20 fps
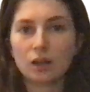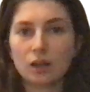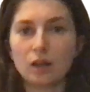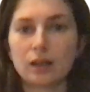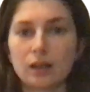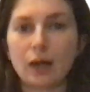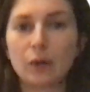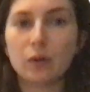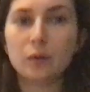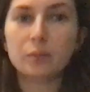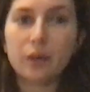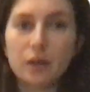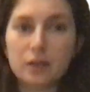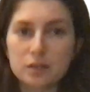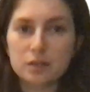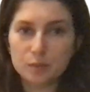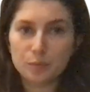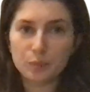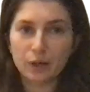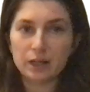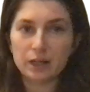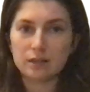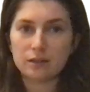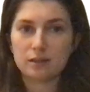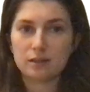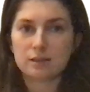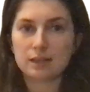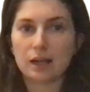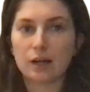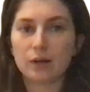Now, I'm going to break
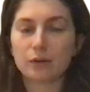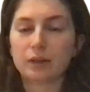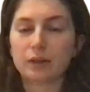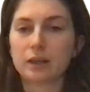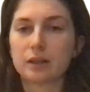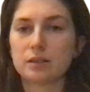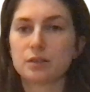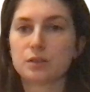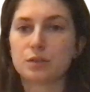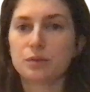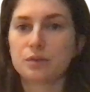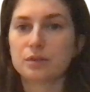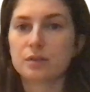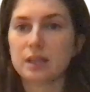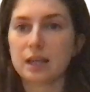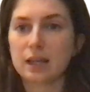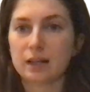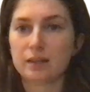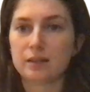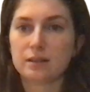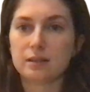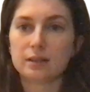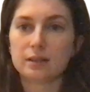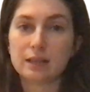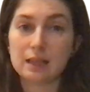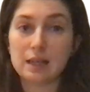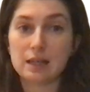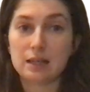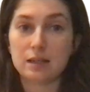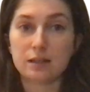this down into six
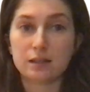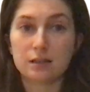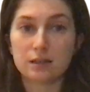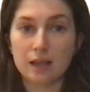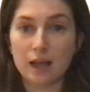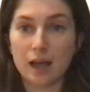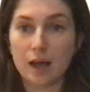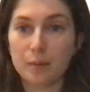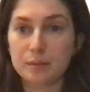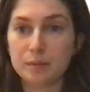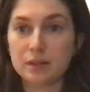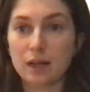key steps,